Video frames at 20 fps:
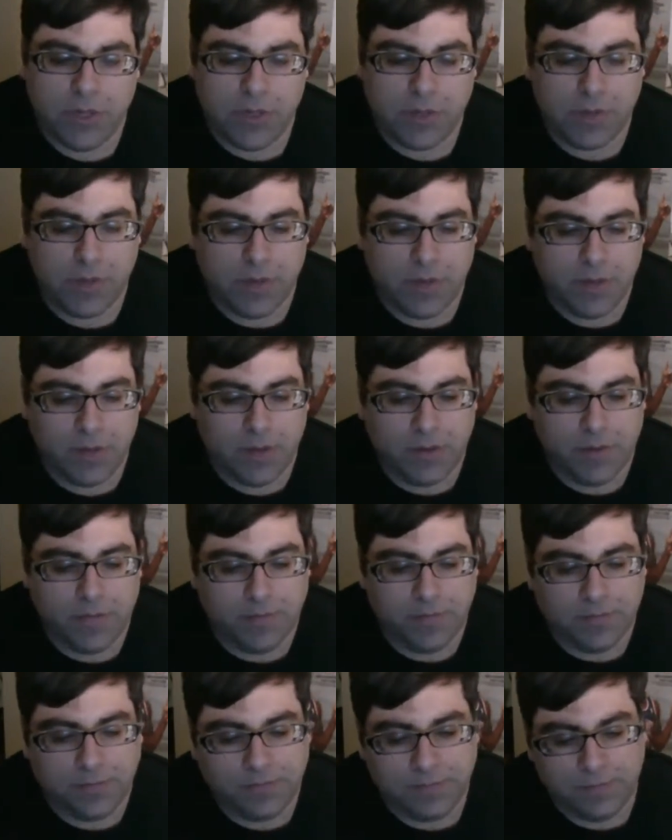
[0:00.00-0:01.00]
the,
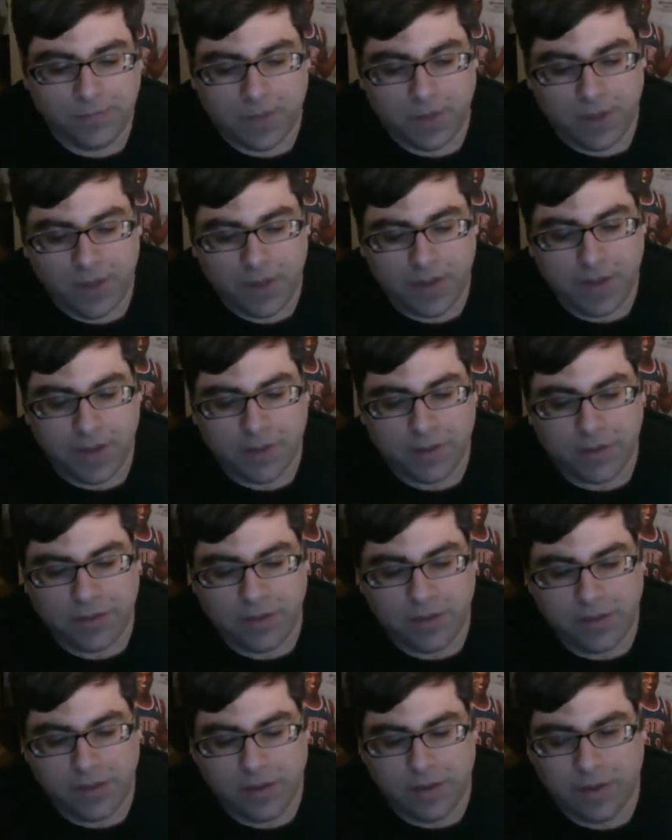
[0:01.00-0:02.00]
I guess
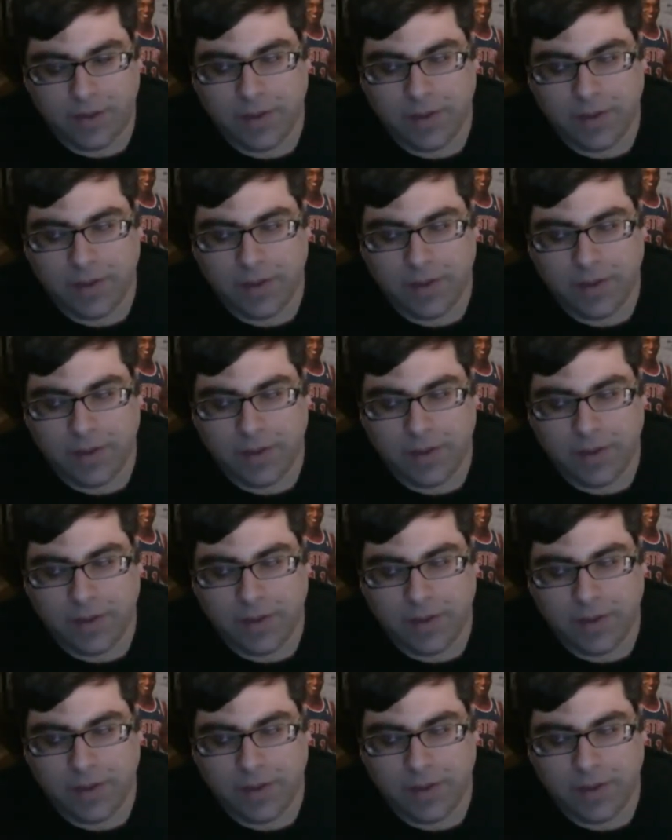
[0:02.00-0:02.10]
the